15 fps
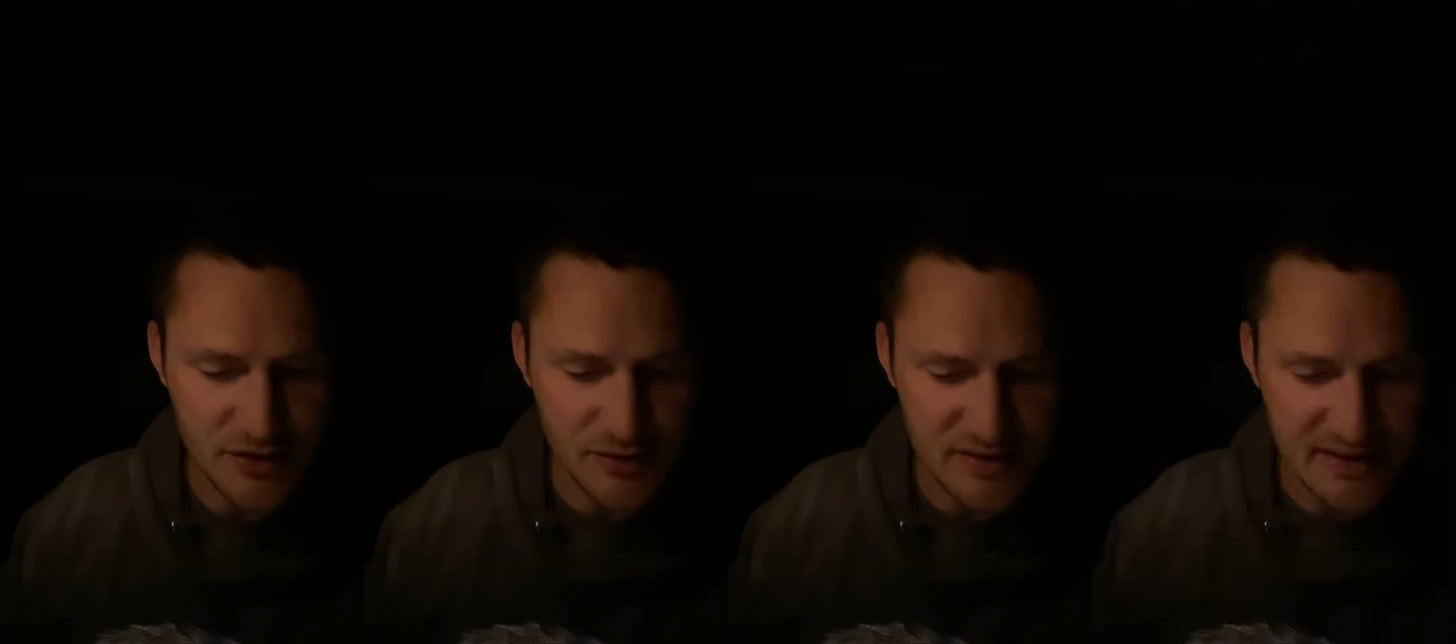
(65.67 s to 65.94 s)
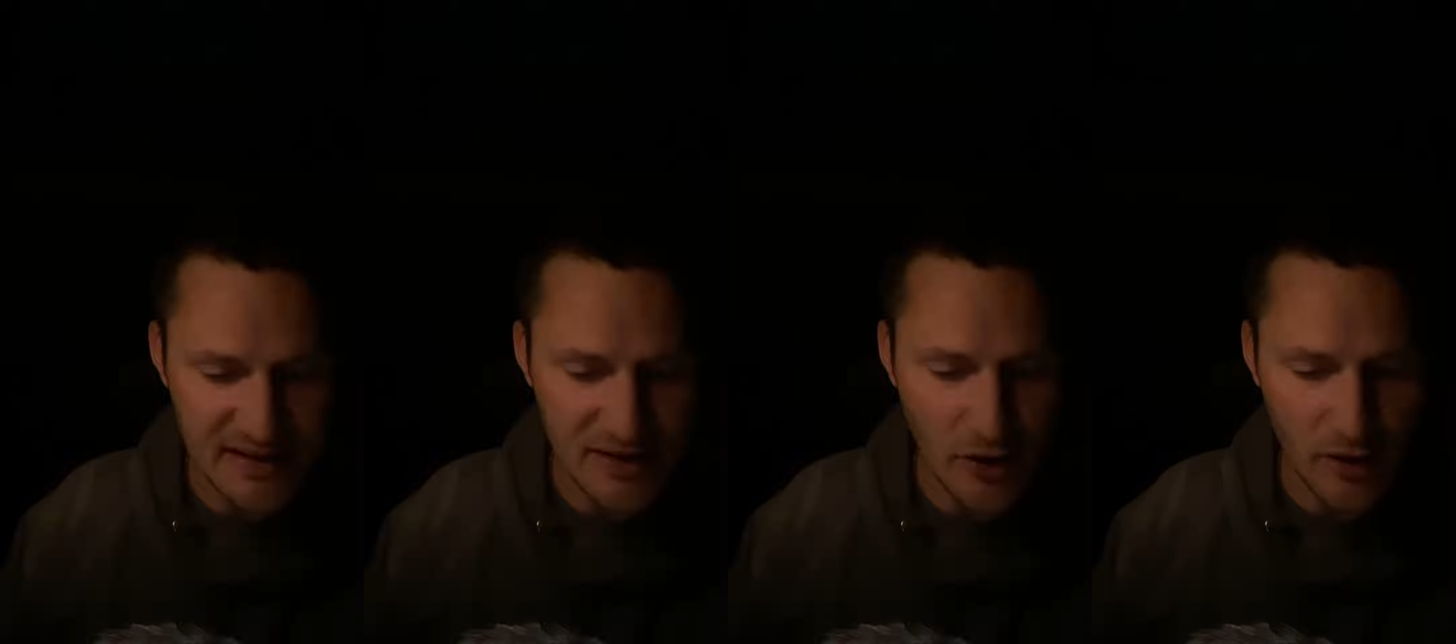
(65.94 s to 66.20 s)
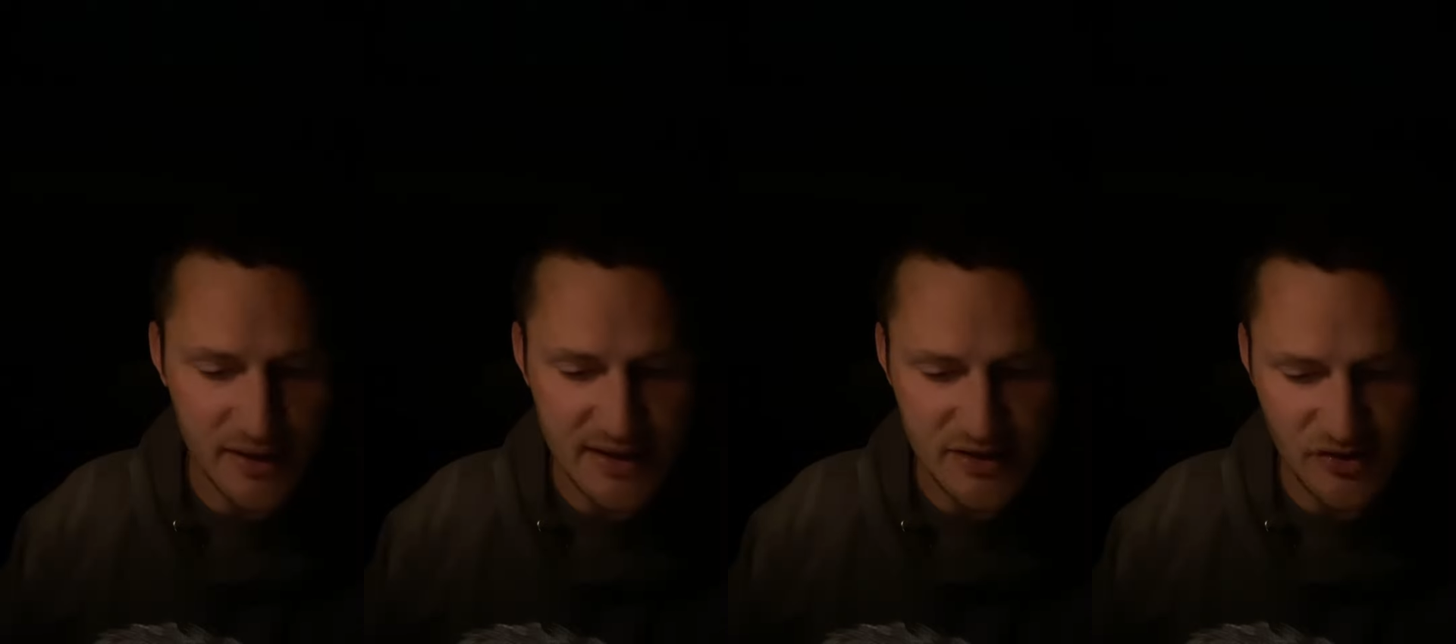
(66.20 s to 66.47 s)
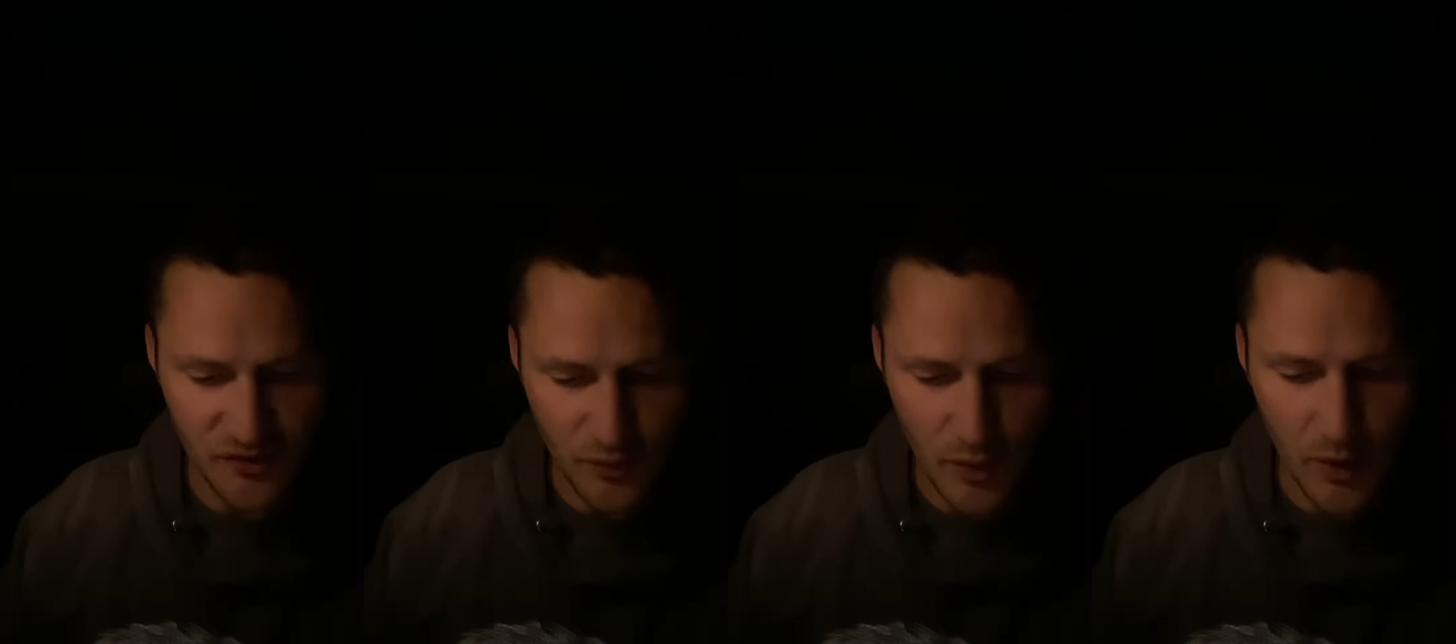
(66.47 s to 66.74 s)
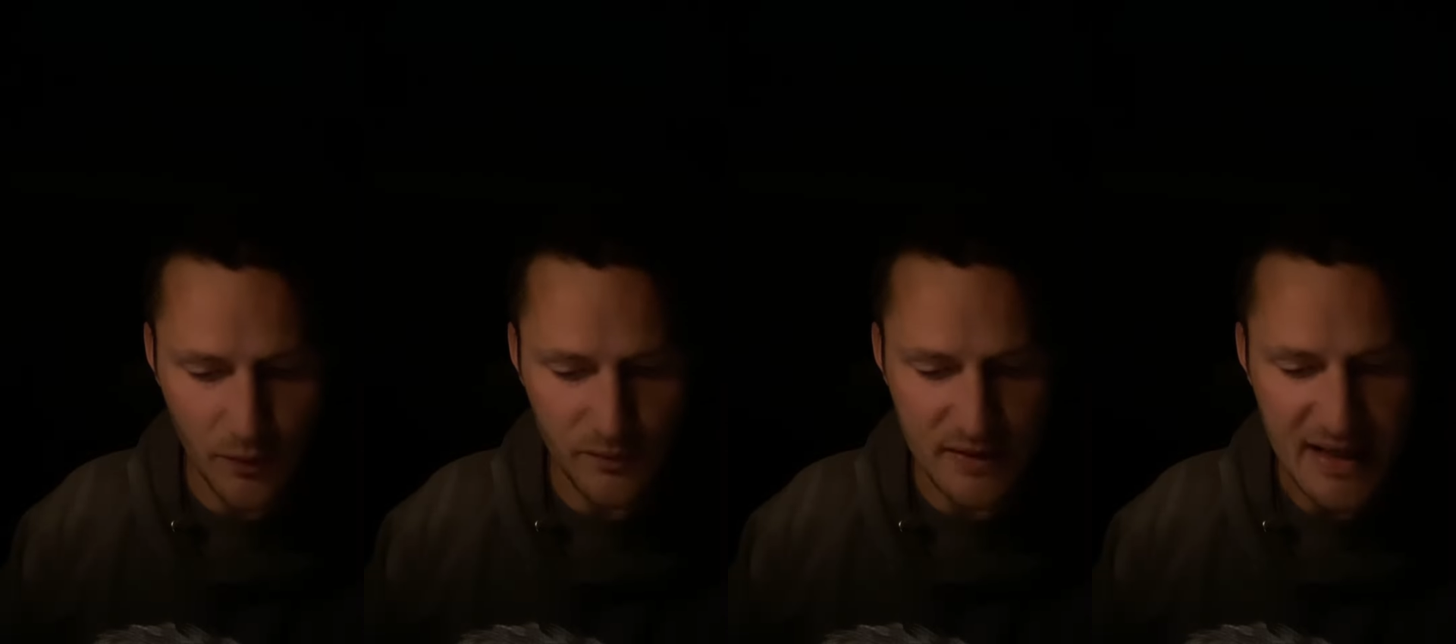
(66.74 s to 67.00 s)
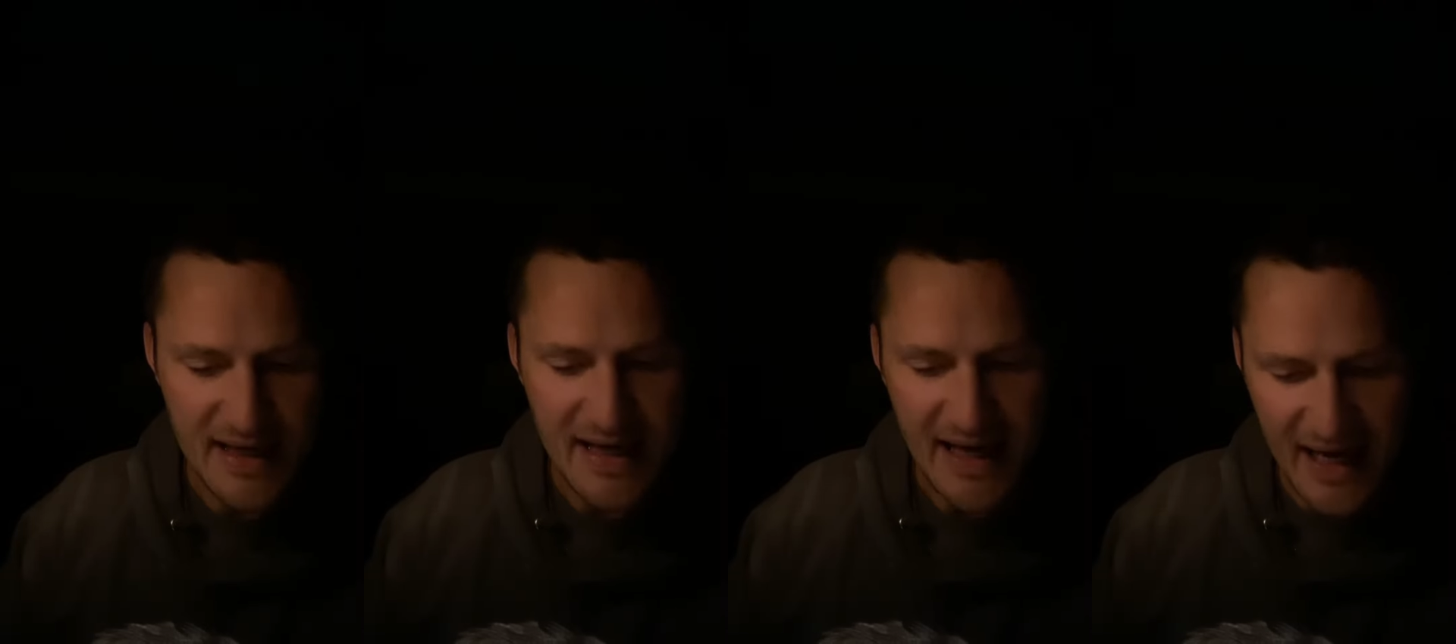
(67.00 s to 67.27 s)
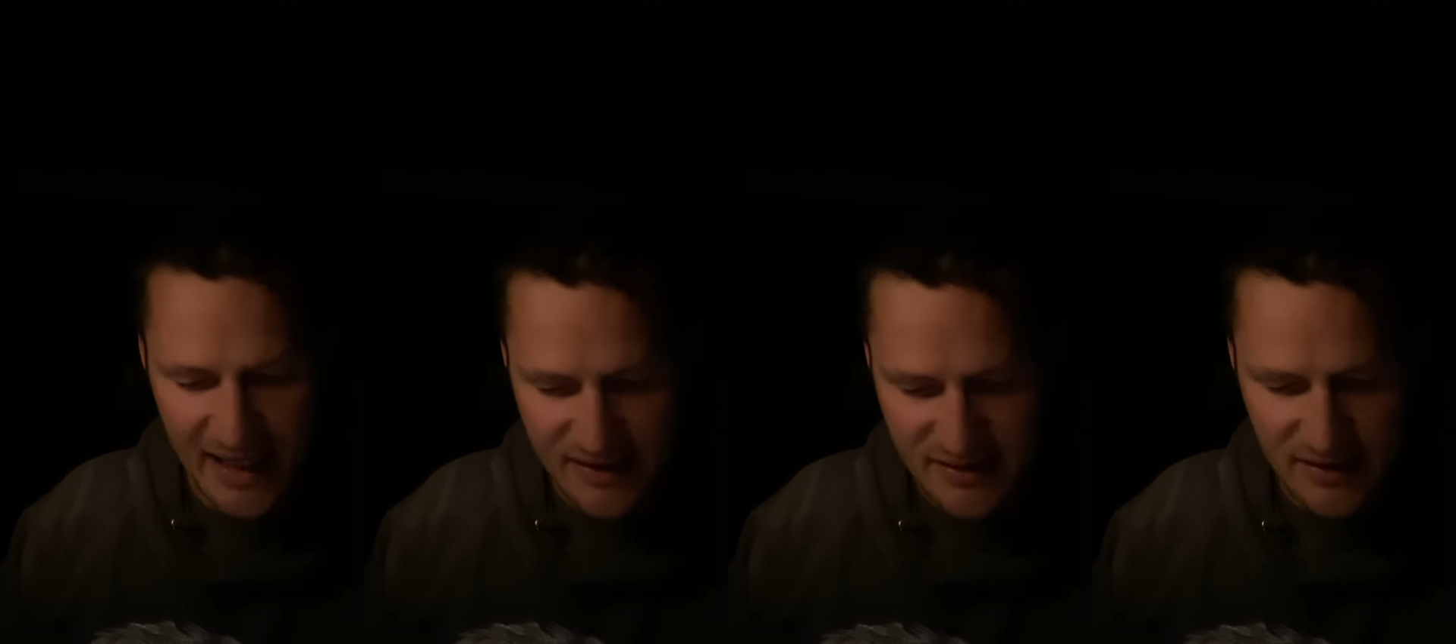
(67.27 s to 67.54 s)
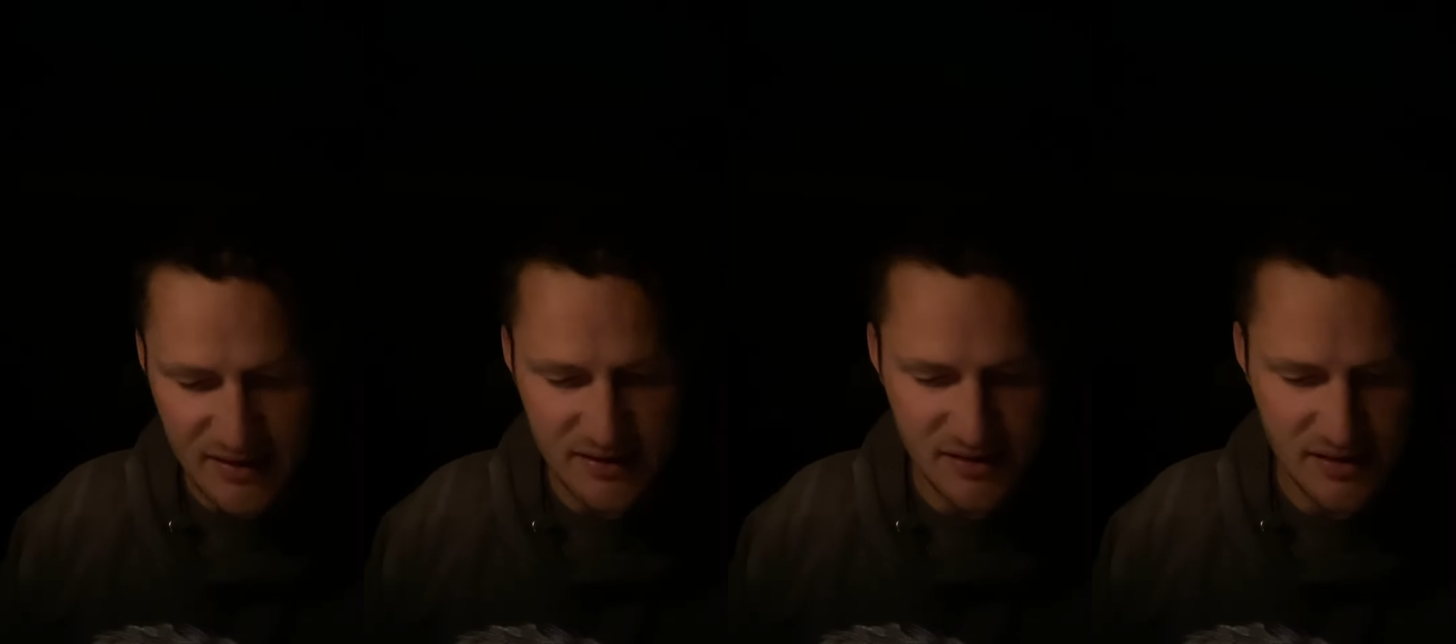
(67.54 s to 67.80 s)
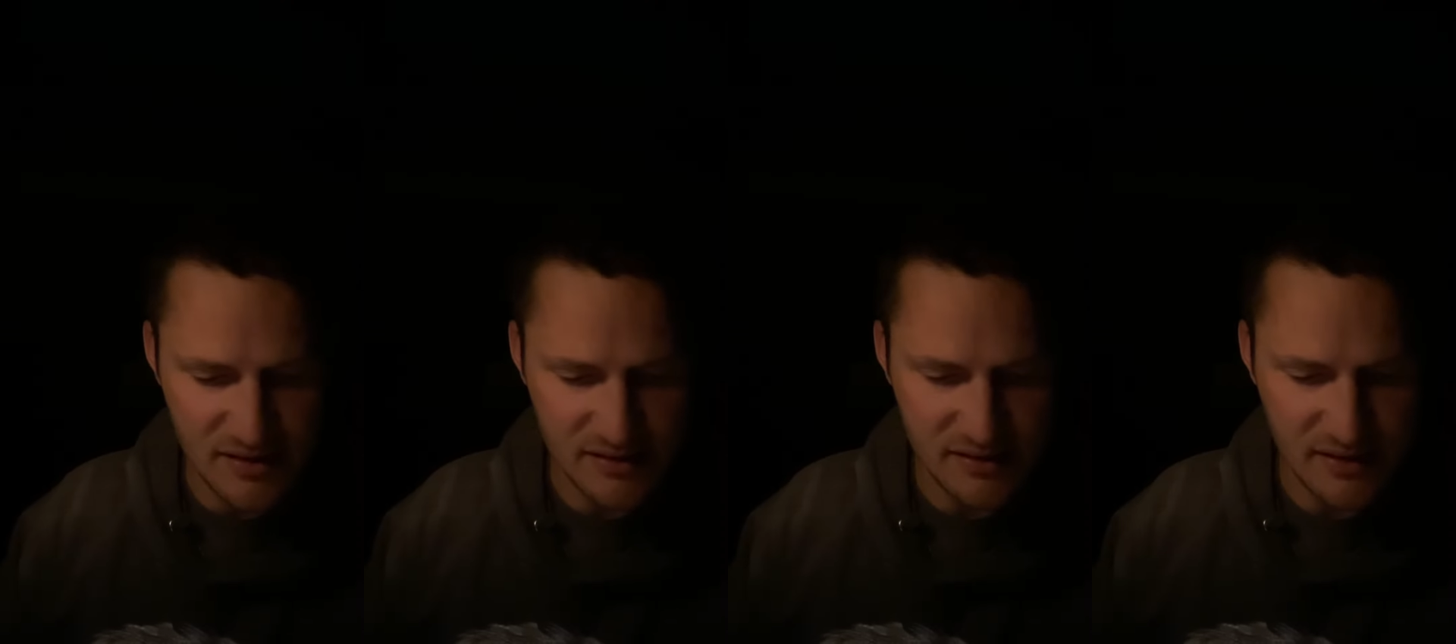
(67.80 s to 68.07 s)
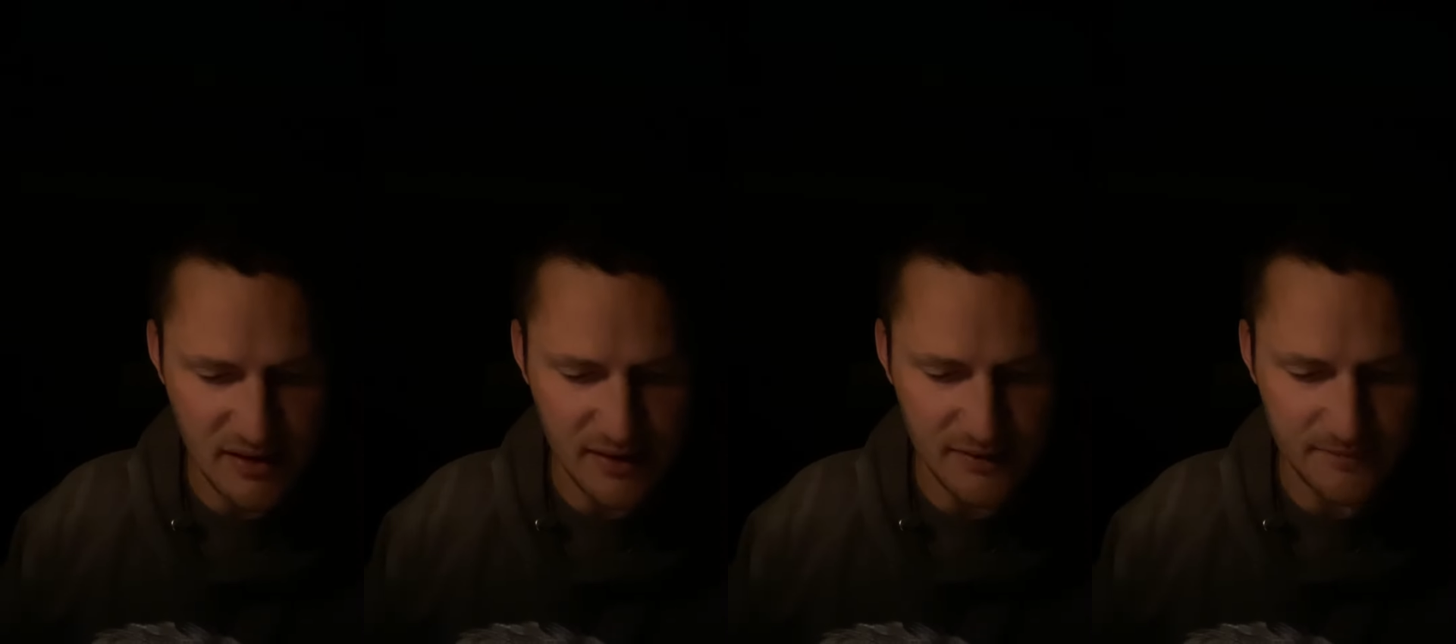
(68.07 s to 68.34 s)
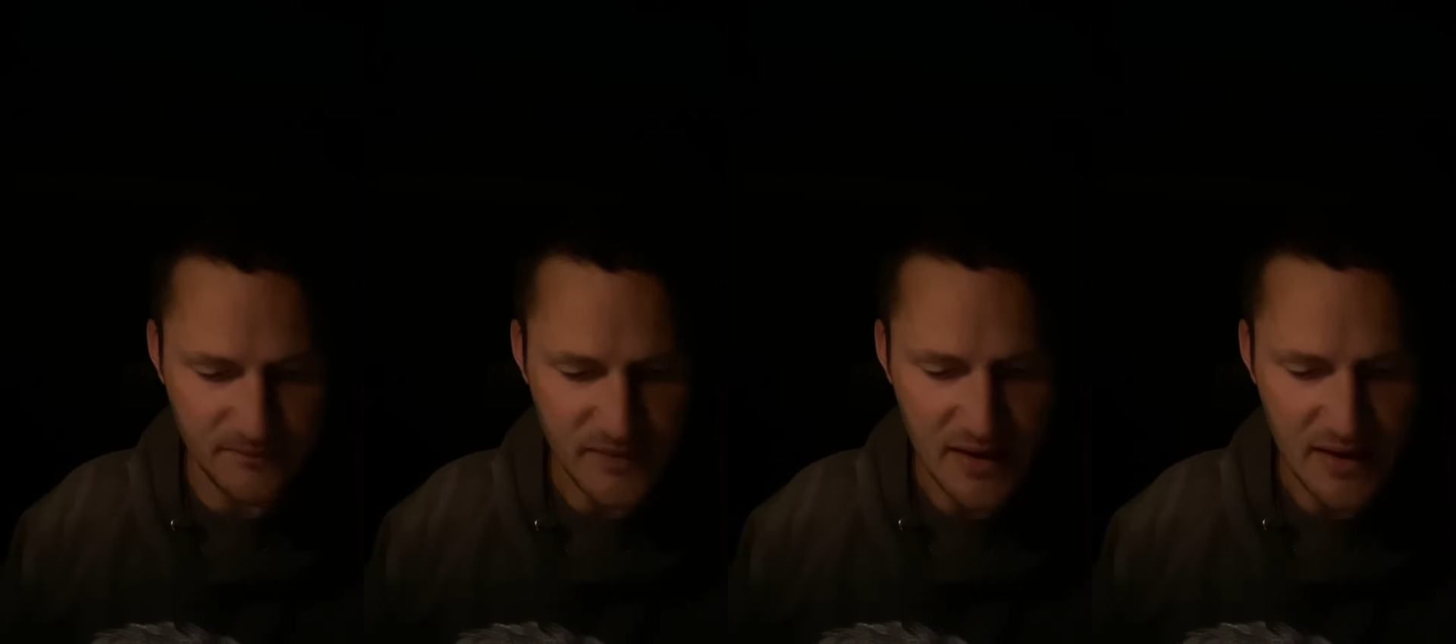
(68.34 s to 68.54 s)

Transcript: to sit on his throne, as it is this day.